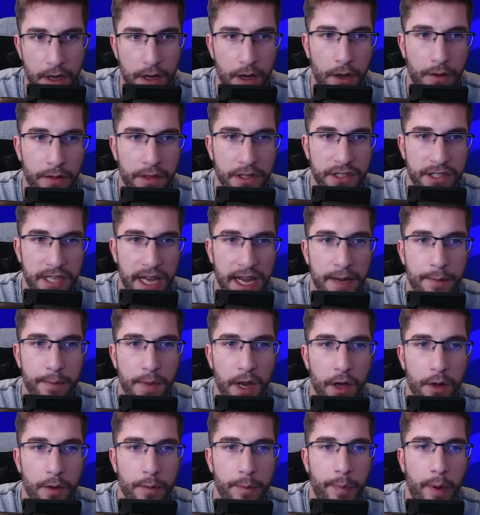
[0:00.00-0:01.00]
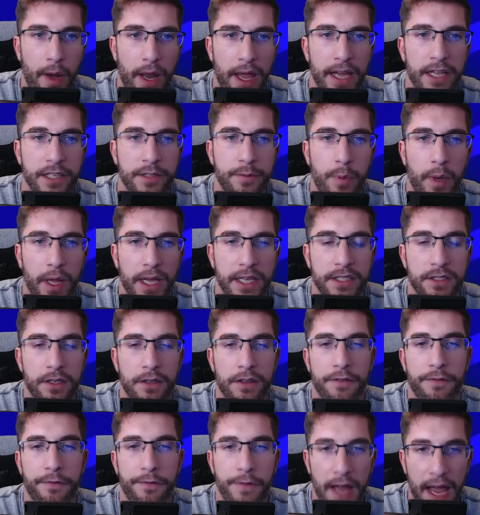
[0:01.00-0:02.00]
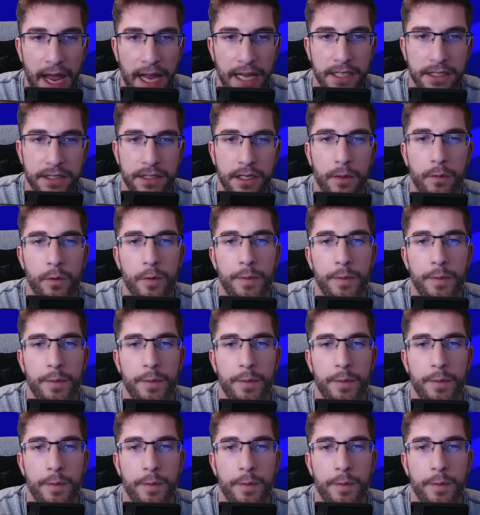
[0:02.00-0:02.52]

On the same note, players placed on the flanks